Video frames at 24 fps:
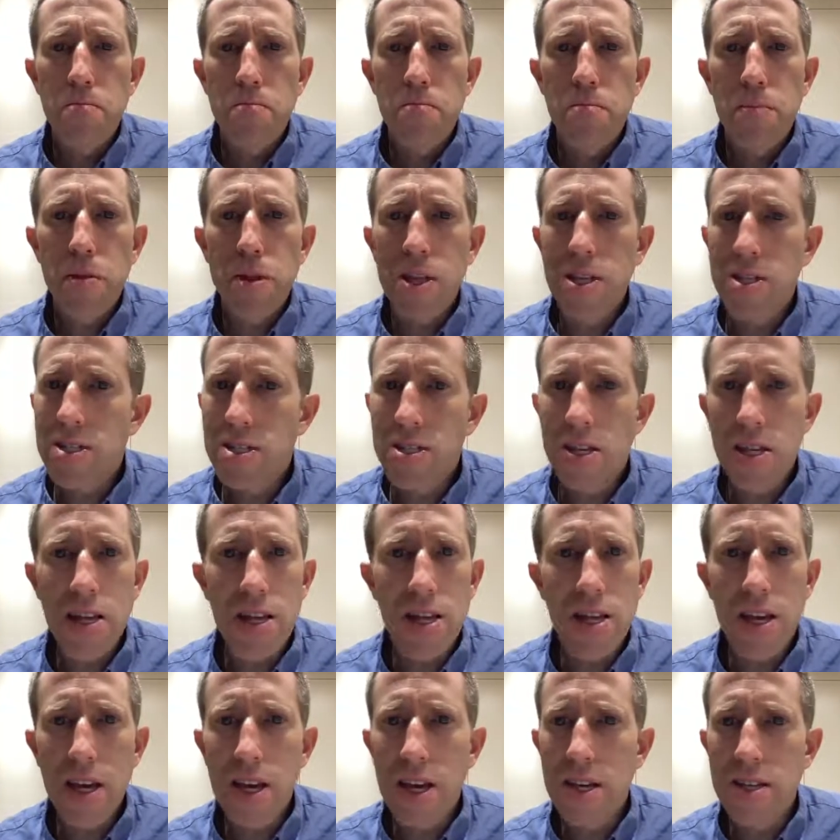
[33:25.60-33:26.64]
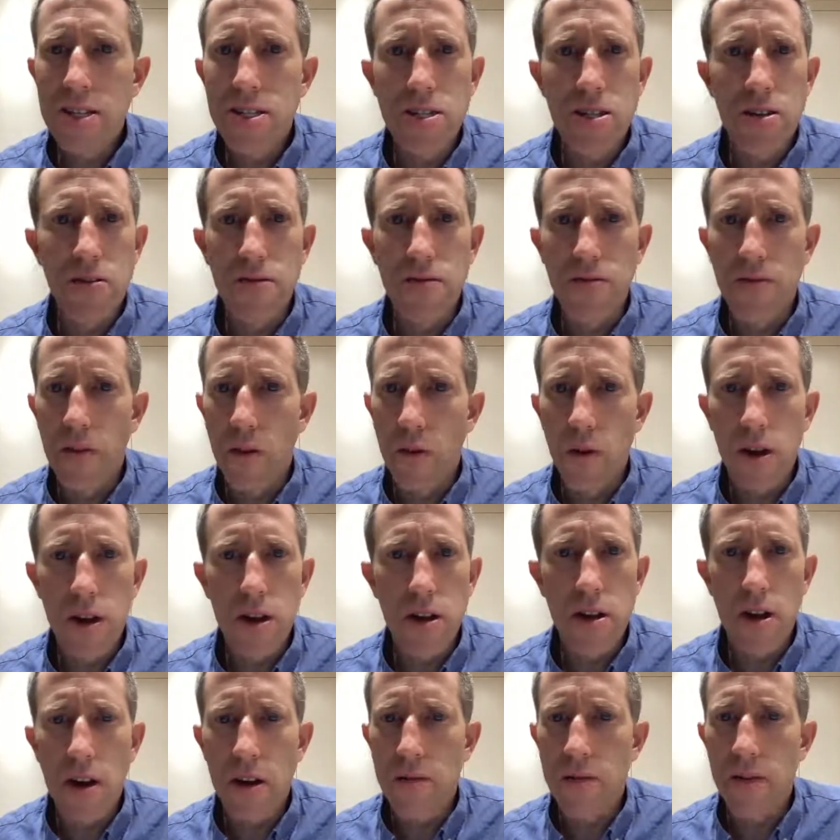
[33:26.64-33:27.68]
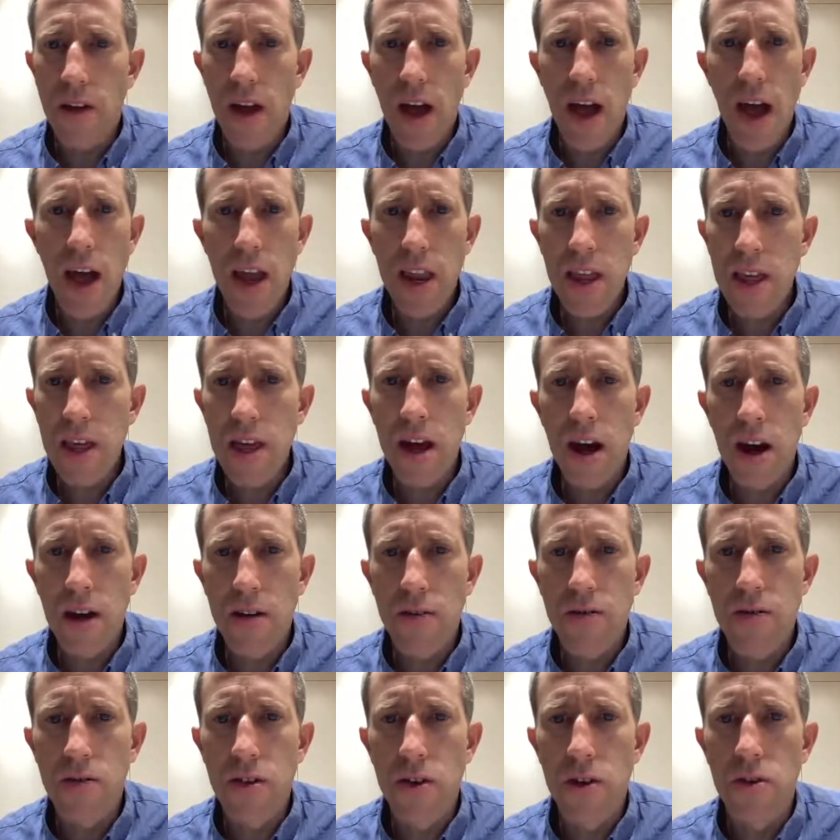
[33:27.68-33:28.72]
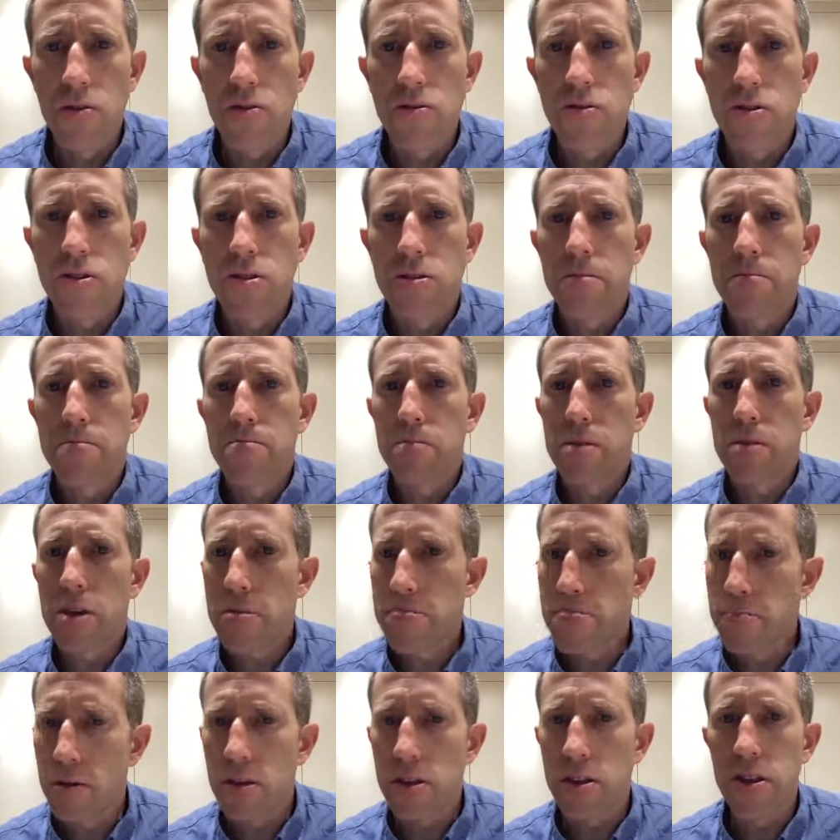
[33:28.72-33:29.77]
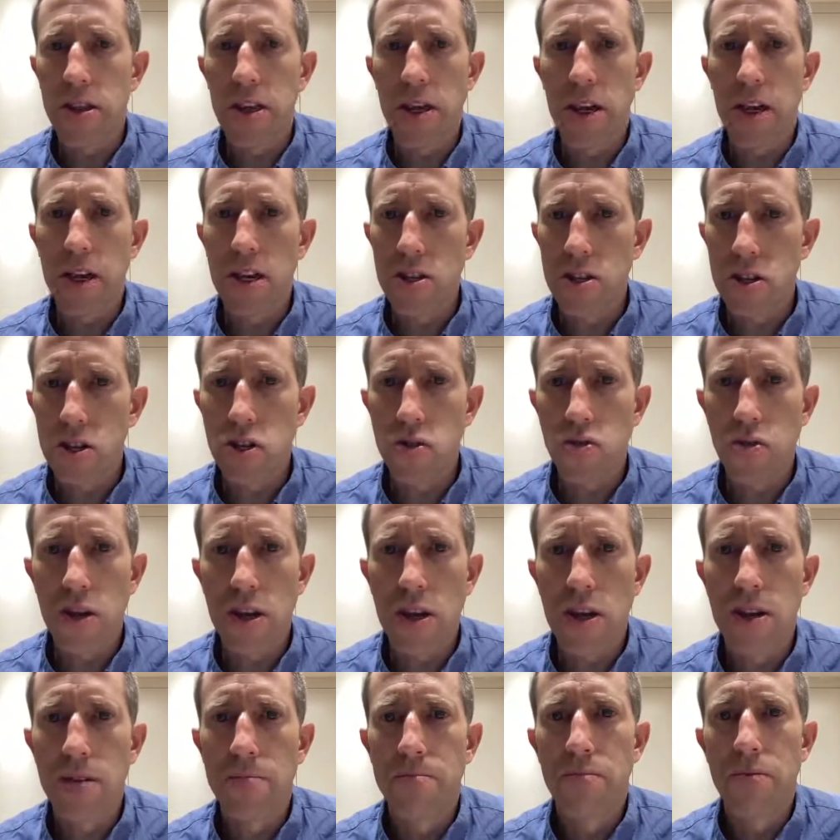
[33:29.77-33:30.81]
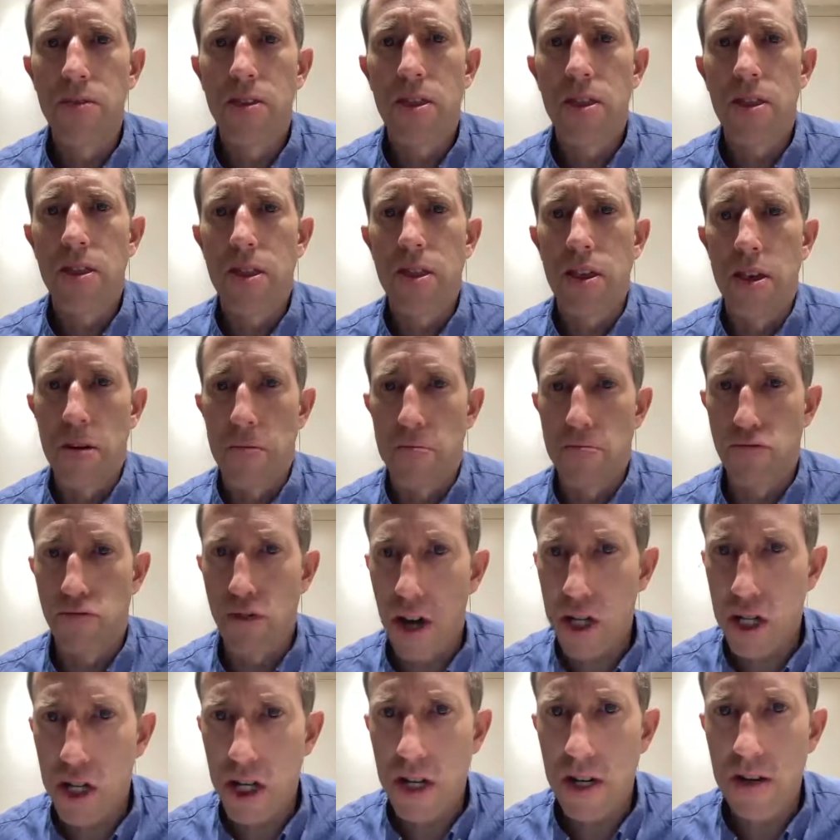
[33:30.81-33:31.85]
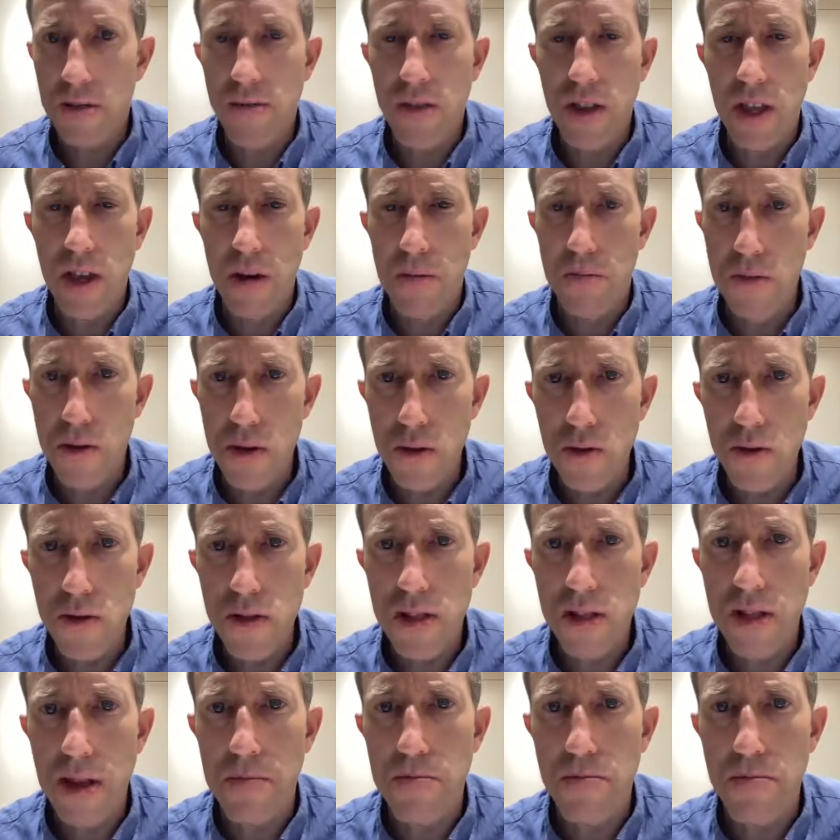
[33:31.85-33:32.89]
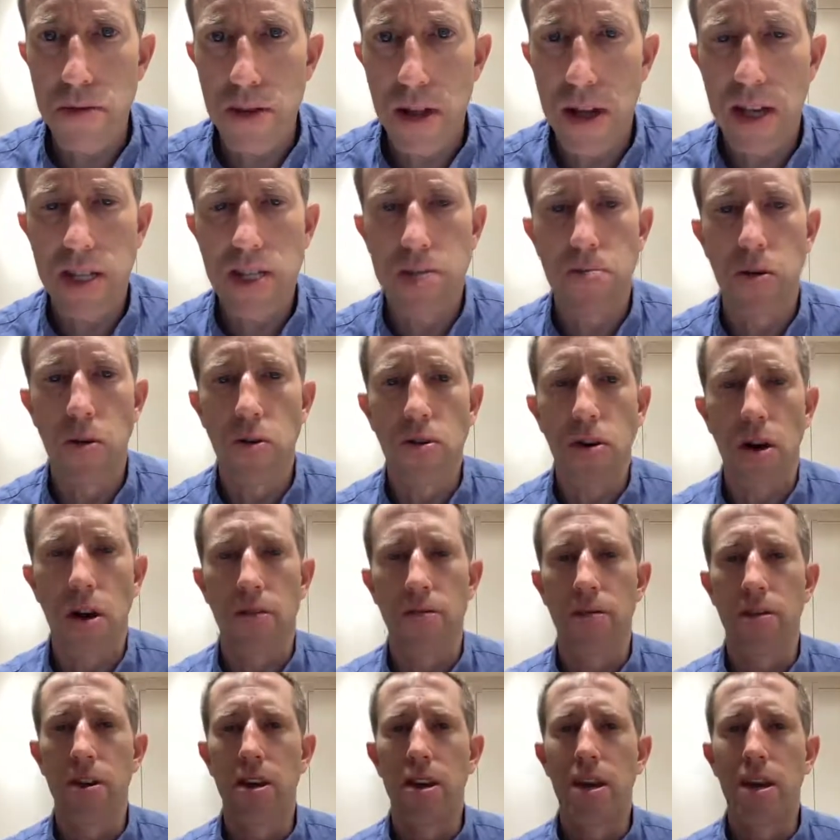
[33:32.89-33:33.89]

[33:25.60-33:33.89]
But the city is devoid of any of those people, the industry, the oppression, the abuse that Blake spoke of.